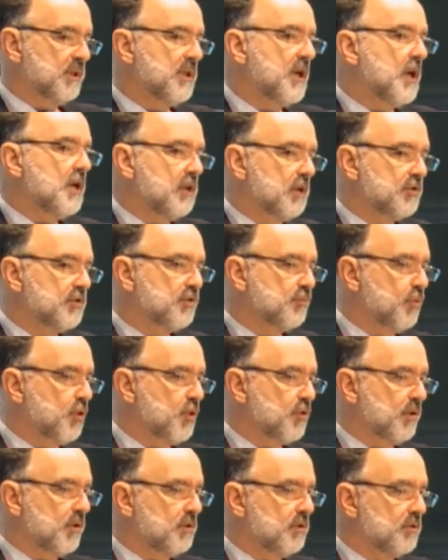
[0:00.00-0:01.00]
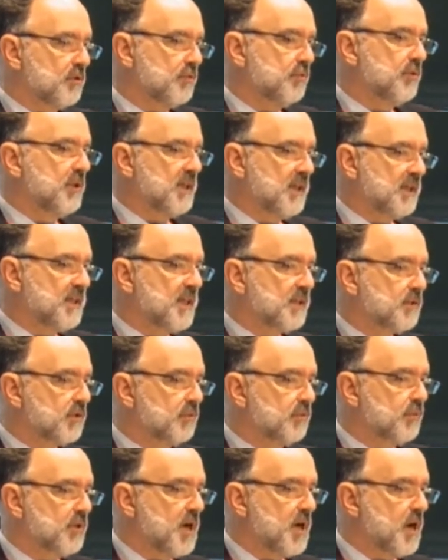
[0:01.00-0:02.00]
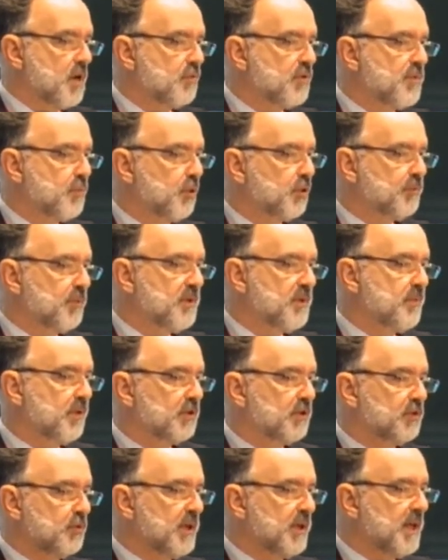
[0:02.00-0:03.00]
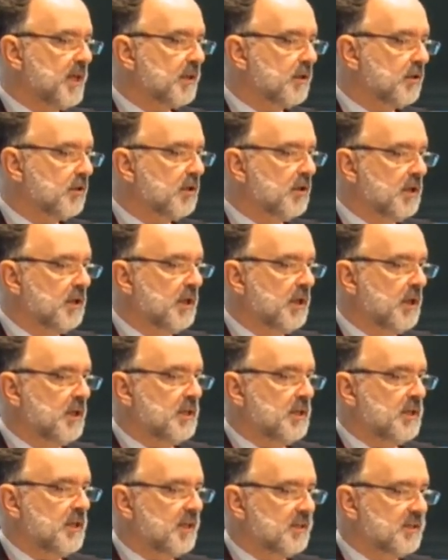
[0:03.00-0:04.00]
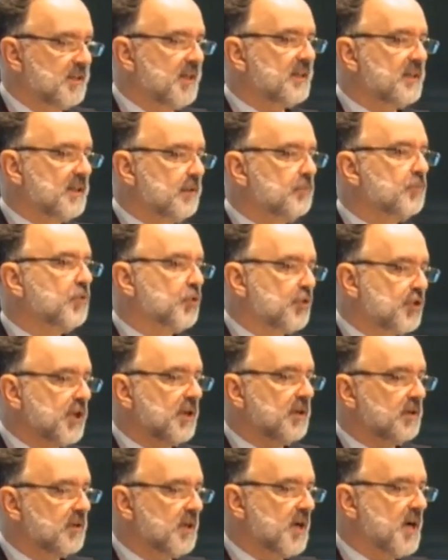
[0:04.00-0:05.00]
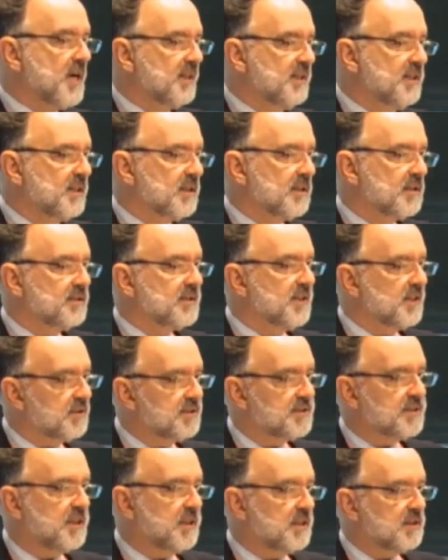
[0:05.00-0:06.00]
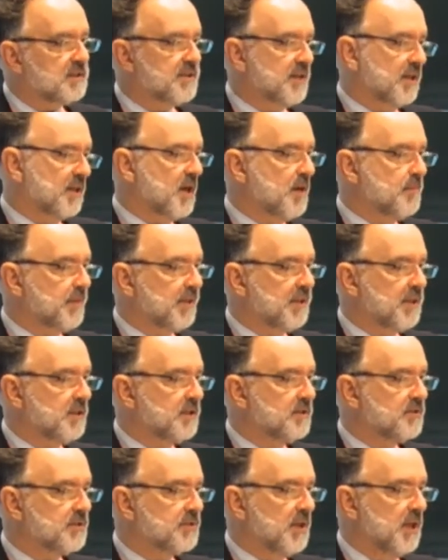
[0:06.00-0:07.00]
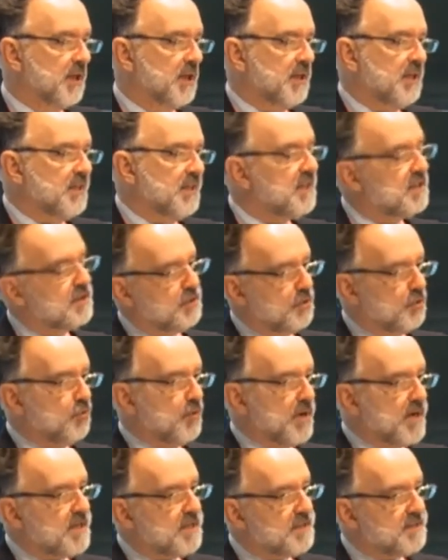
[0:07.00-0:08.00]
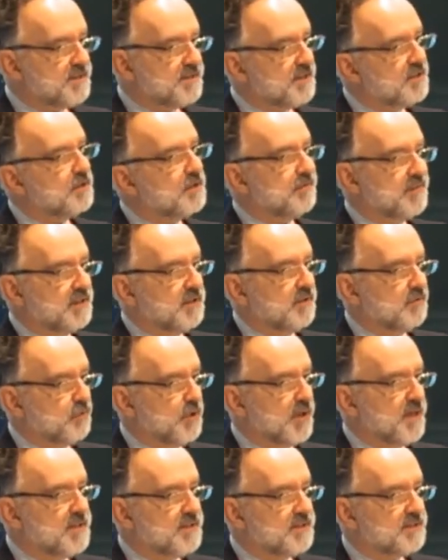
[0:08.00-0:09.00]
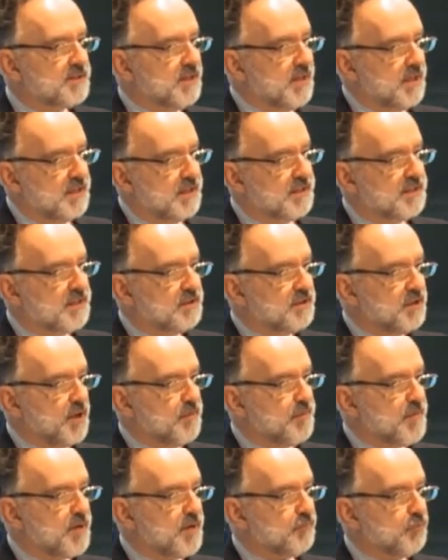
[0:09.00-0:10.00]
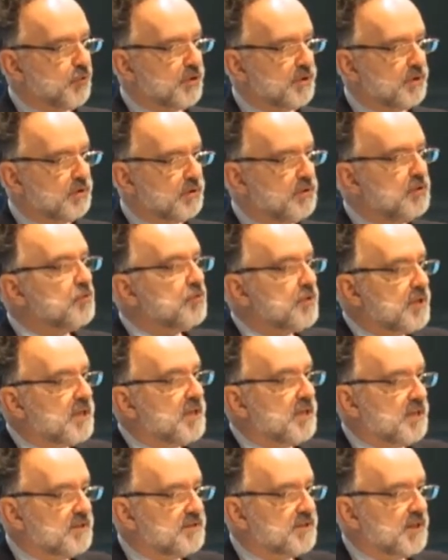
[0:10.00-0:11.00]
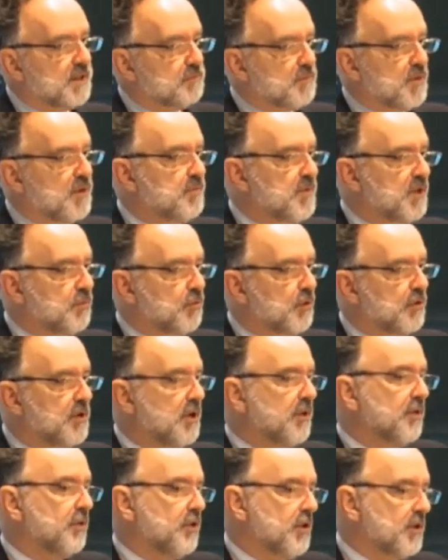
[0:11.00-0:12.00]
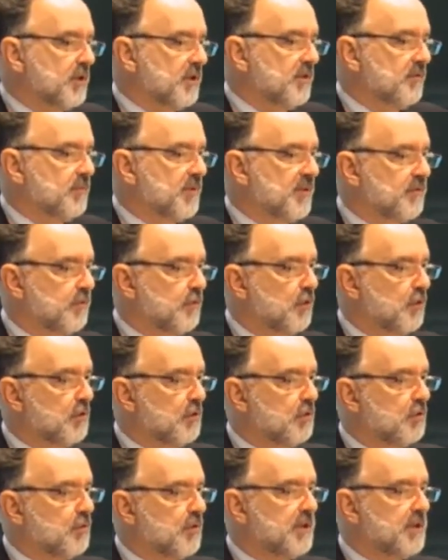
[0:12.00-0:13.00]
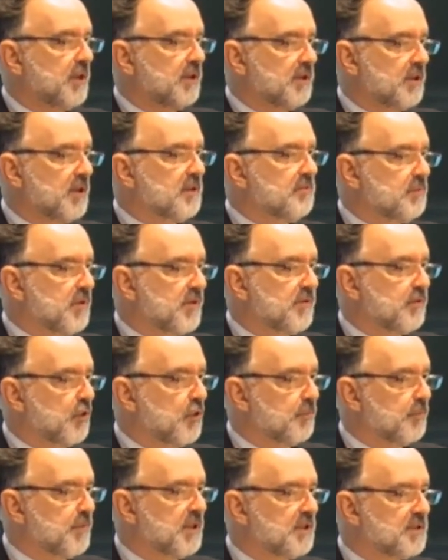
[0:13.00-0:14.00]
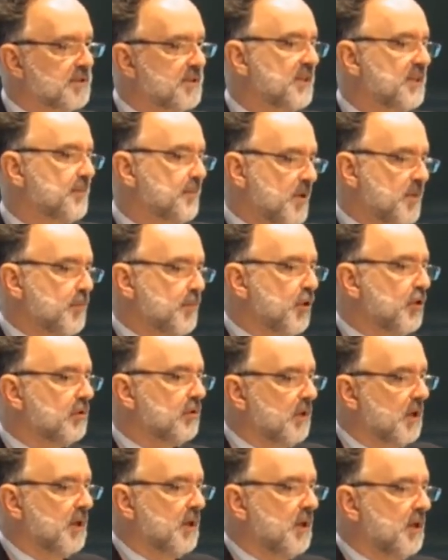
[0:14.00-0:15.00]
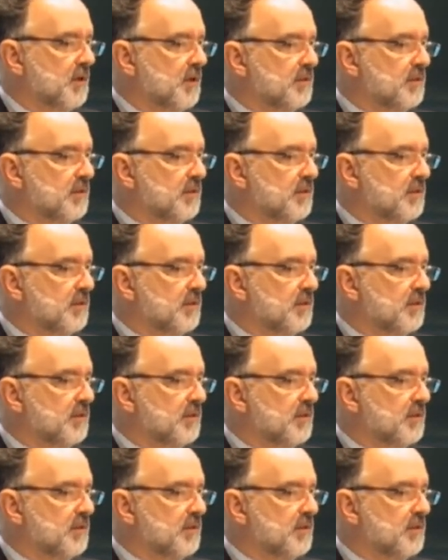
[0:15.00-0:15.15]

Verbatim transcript: knowledge brokers, really. That's what we are. We put people together and get them to share their ideas, their skills, their competence in new ways, innovative ways, and then come up with new things that maybe were not thought of before or were not done before because these people